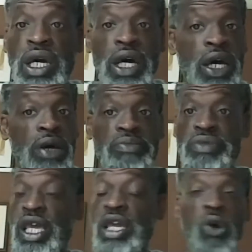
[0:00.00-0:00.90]
um,
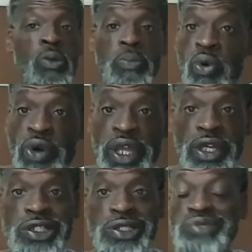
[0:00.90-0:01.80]
they on point.
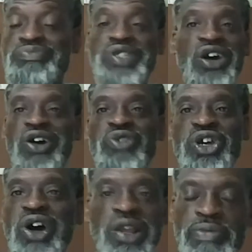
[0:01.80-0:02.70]
They call we
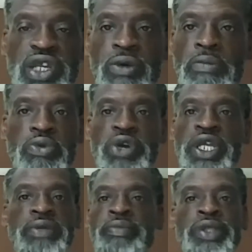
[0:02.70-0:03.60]
call it being on
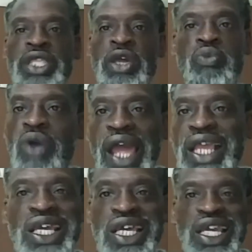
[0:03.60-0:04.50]
point. They're right
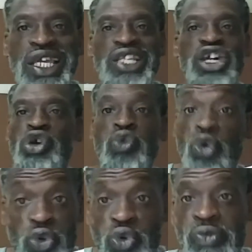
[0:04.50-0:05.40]
in their
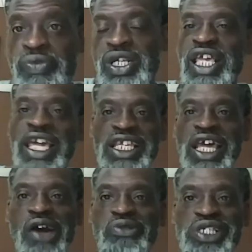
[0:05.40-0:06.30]
groove. Ain't that
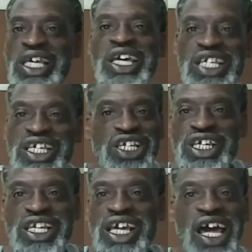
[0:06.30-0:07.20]
how we say? He
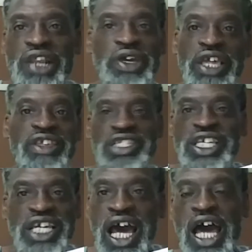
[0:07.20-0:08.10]
he got he
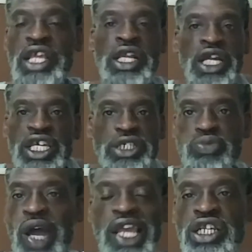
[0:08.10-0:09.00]
he got it. He's
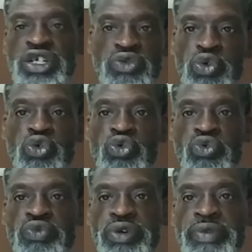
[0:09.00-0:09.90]
right in the
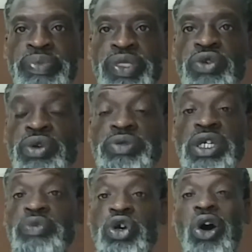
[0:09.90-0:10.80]
groove. You know what I'm
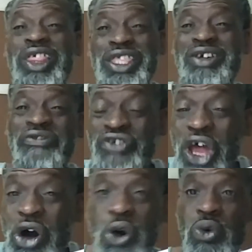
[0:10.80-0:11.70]
saying? We call it the
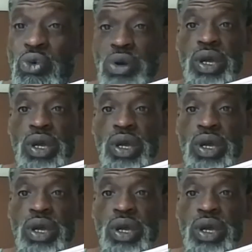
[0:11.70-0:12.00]
flow,